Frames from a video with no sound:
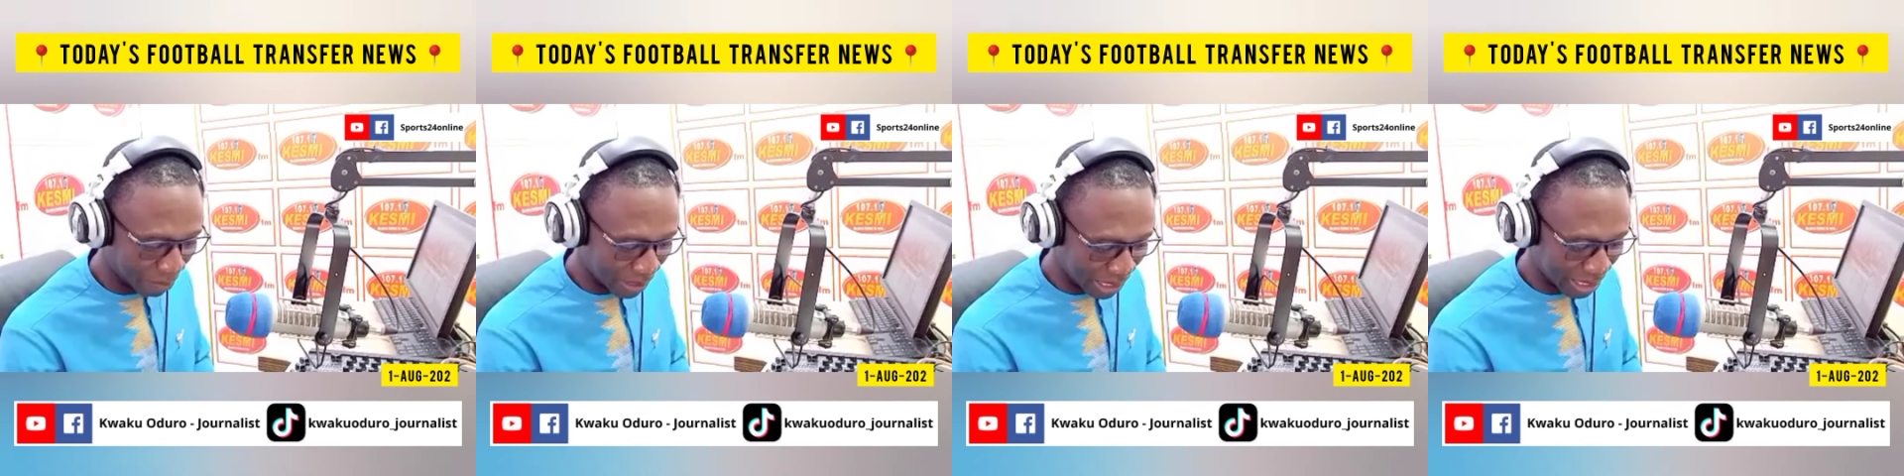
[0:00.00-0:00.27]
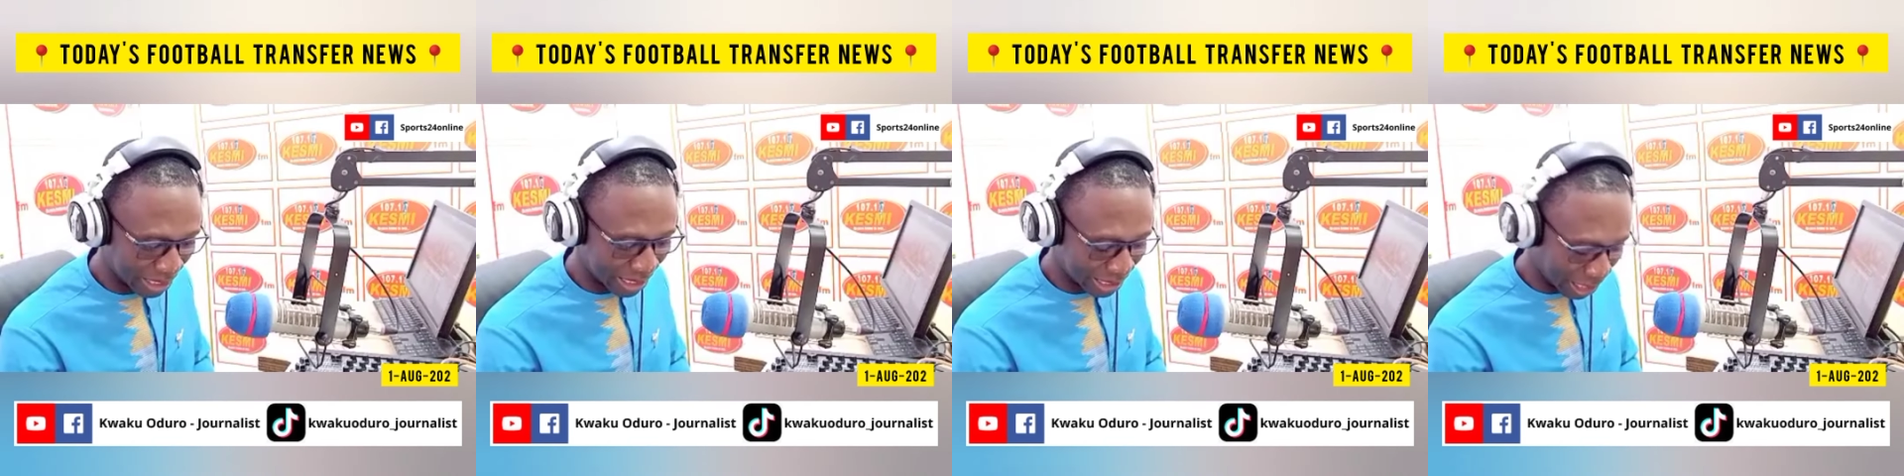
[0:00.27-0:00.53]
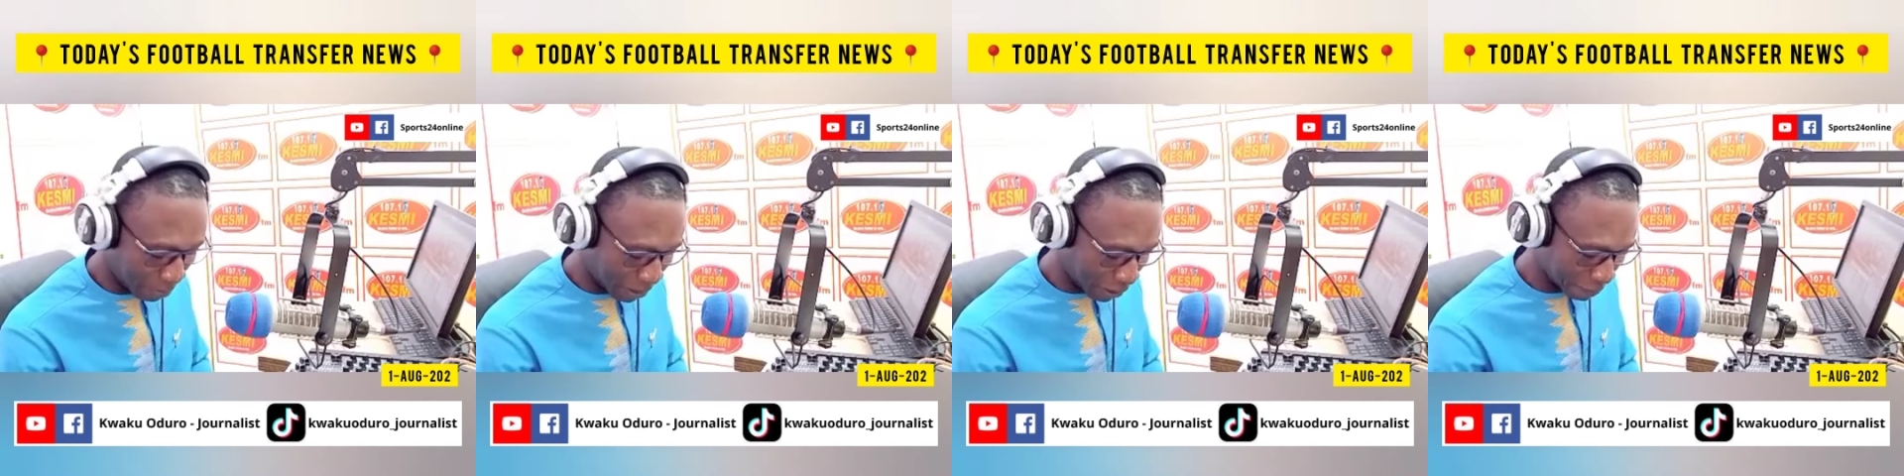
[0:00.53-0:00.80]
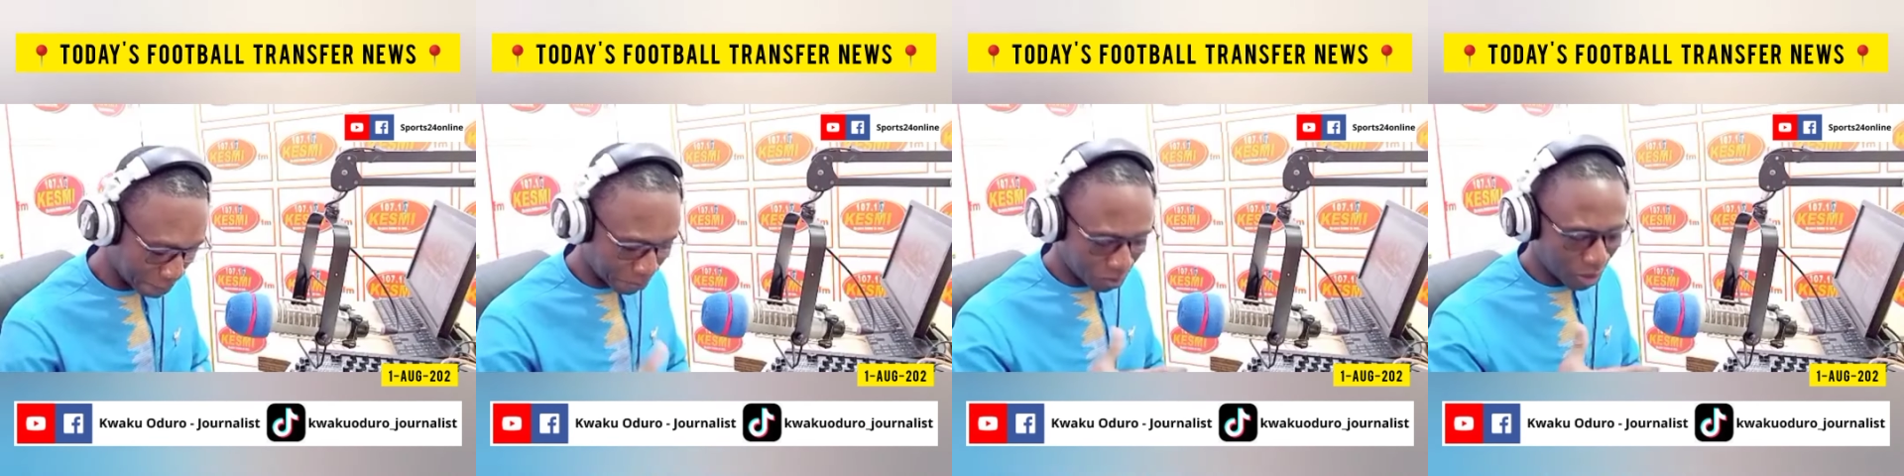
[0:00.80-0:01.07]
this summer.
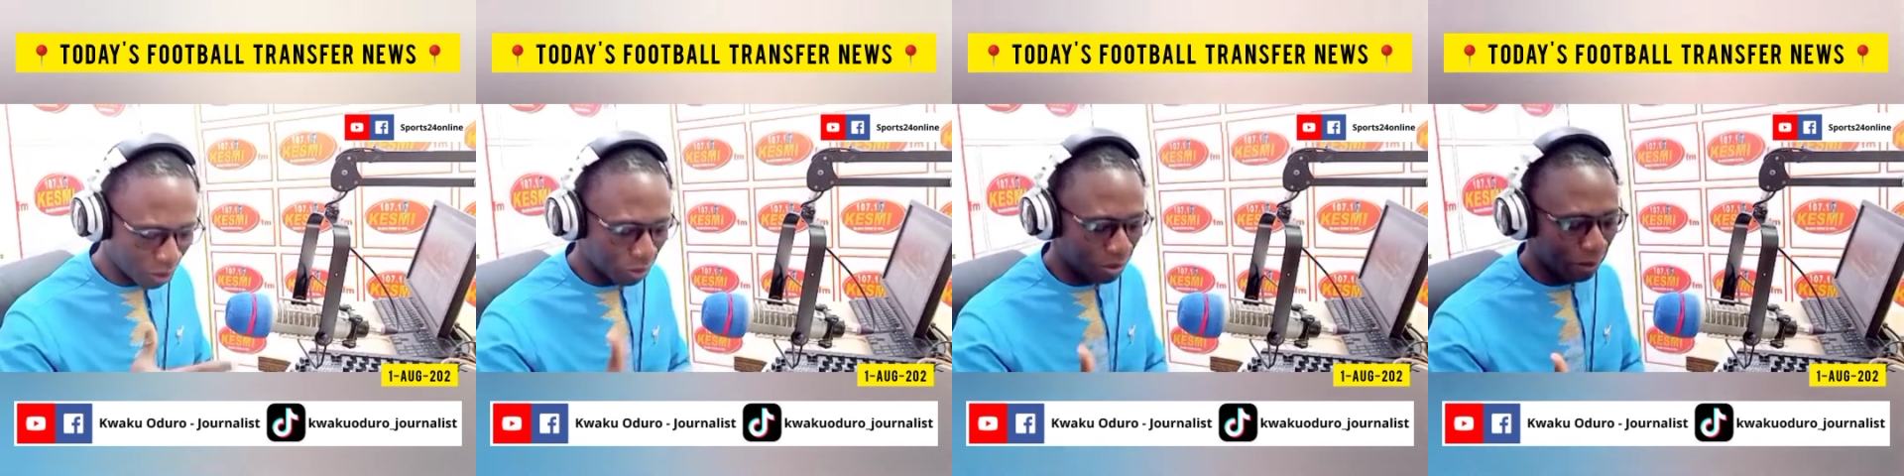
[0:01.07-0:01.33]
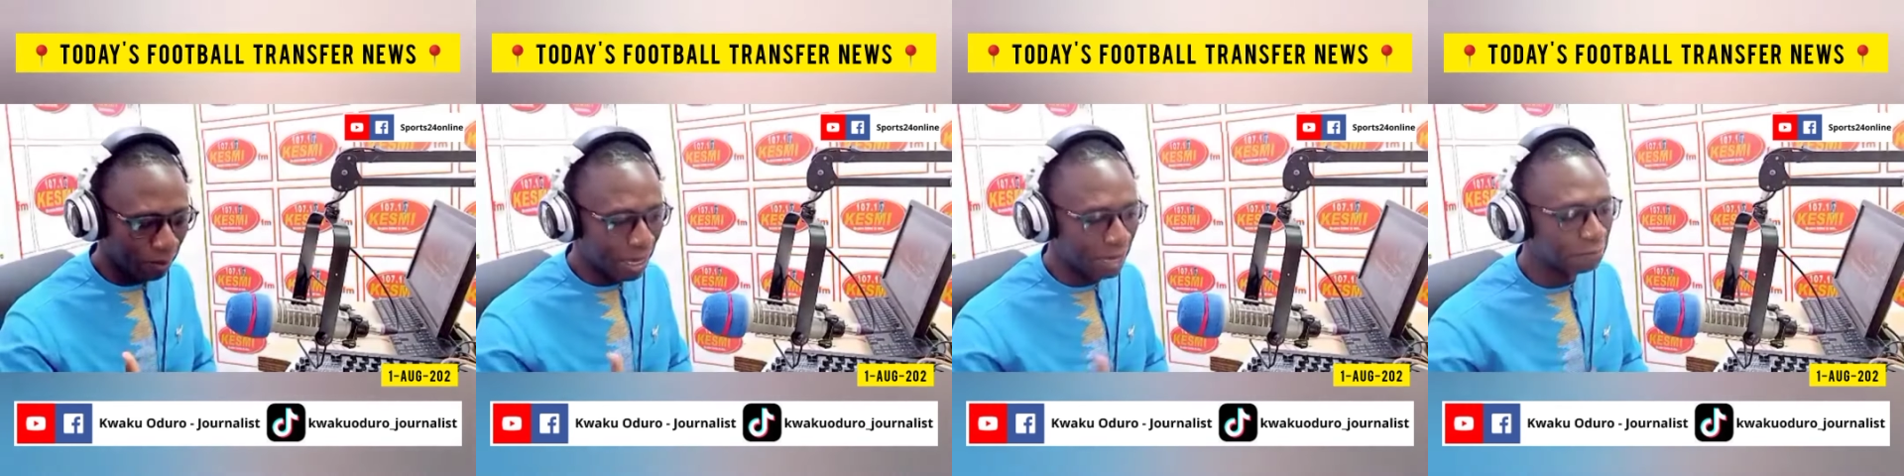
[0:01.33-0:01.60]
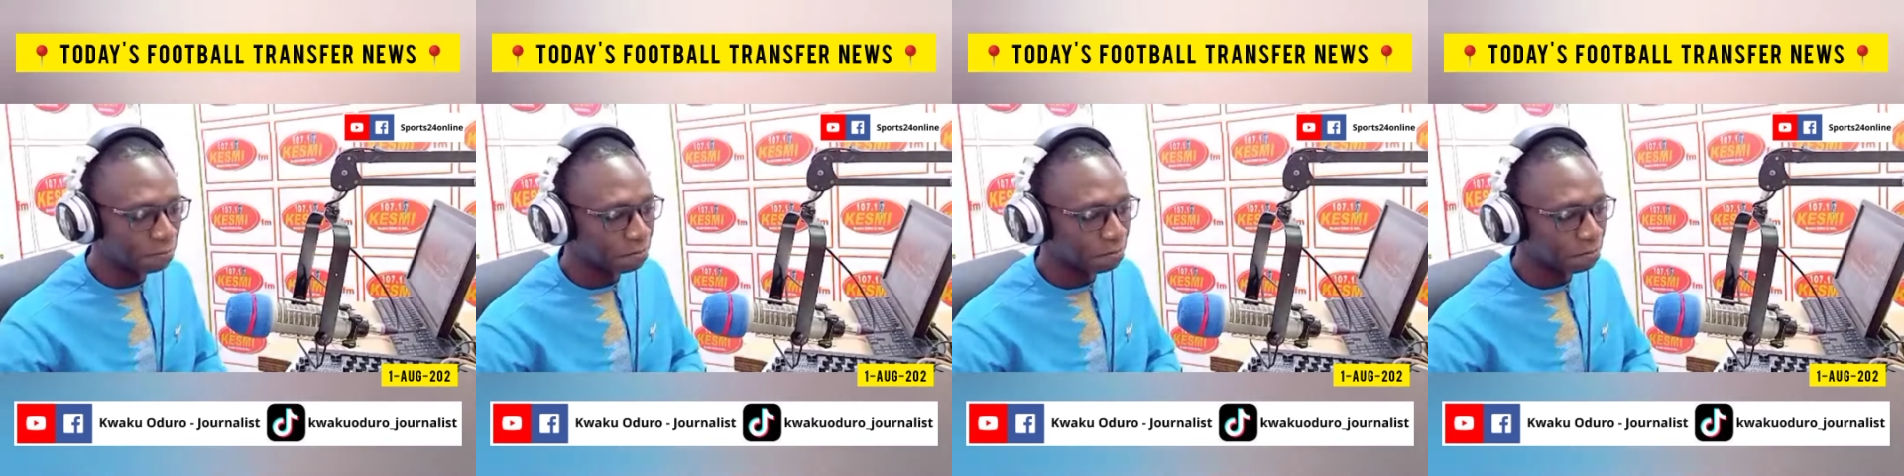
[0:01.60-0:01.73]
Remember,